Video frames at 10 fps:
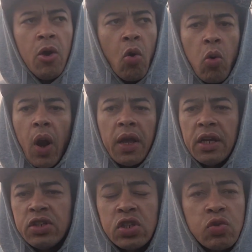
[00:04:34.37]
Or I can
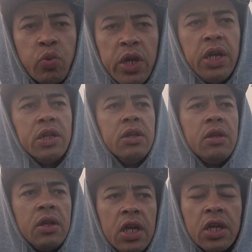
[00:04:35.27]
just read,
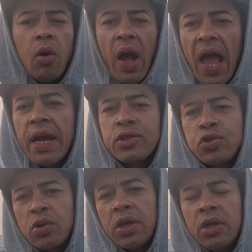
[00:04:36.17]

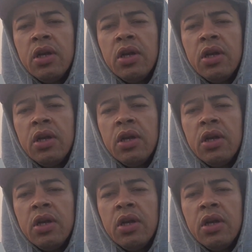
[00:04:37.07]
extra